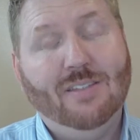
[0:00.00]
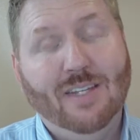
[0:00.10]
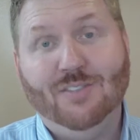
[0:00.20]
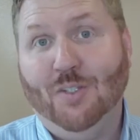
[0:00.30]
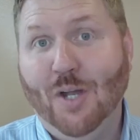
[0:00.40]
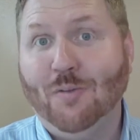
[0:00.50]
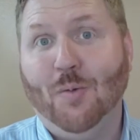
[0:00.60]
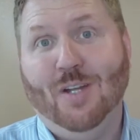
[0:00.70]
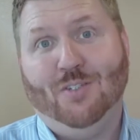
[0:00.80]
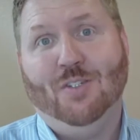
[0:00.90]
That's a tough
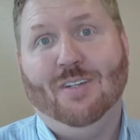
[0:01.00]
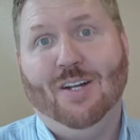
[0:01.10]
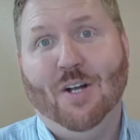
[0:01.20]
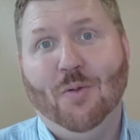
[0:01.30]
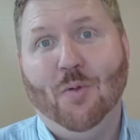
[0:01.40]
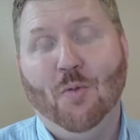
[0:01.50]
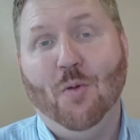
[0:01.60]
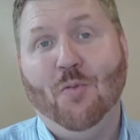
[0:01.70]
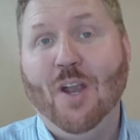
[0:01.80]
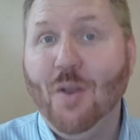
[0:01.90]
question.
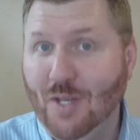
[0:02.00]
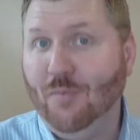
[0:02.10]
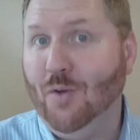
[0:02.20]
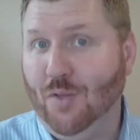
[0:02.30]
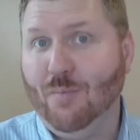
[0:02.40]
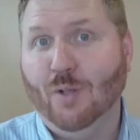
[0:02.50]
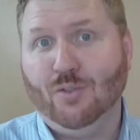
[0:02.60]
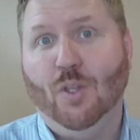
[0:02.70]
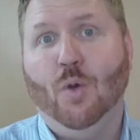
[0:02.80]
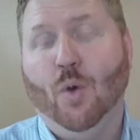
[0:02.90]
We're very different than
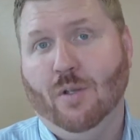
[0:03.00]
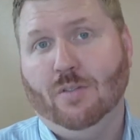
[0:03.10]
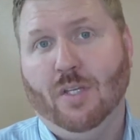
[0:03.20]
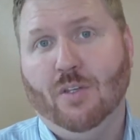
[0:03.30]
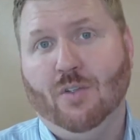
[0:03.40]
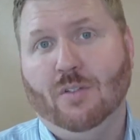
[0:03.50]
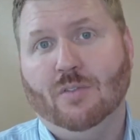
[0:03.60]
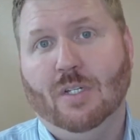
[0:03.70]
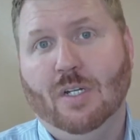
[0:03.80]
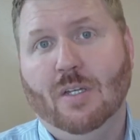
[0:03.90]
most other
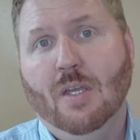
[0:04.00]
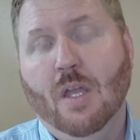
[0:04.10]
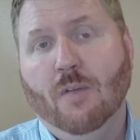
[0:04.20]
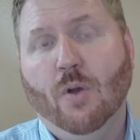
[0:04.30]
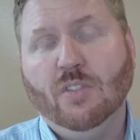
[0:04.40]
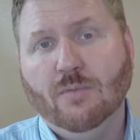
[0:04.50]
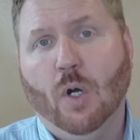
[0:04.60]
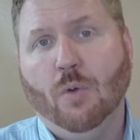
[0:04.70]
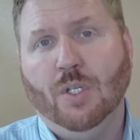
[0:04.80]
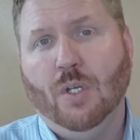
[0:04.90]
organizations. First of
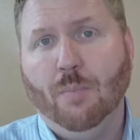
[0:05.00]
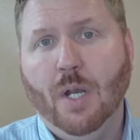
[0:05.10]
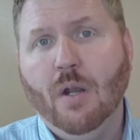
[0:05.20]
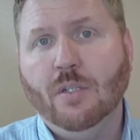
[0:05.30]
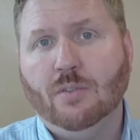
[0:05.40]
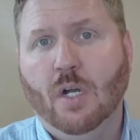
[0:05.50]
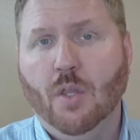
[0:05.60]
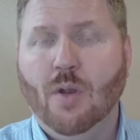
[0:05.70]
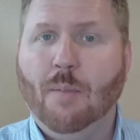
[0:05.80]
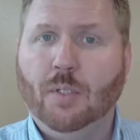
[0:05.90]
all, when you compare us to
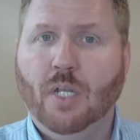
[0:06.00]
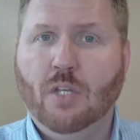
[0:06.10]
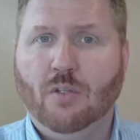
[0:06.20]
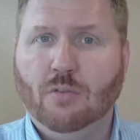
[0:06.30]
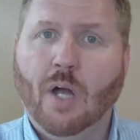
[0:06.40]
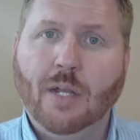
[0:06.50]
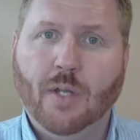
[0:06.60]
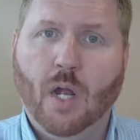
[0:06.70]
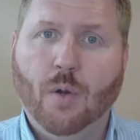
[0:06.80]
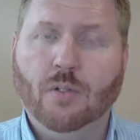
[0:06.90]
other applications
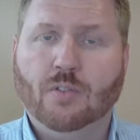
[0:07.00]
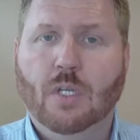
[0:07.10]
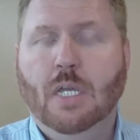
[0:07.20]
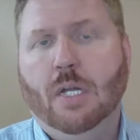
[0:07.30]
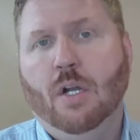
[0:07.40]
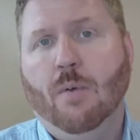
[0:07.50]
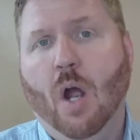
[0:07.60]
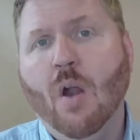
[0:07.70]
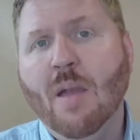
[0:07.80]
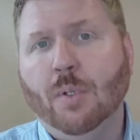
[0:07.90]
like ours,
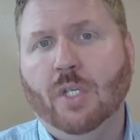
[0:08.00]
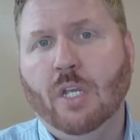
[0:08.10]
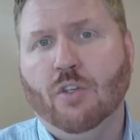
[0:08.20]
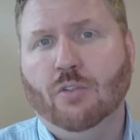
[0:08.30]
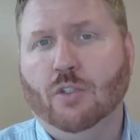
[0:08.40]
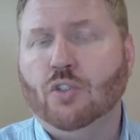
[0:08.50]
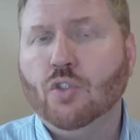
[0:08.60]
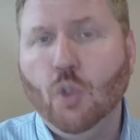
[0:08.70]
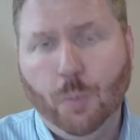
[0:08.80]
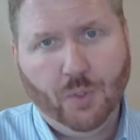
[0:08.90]
our applications are
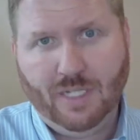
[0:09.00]
super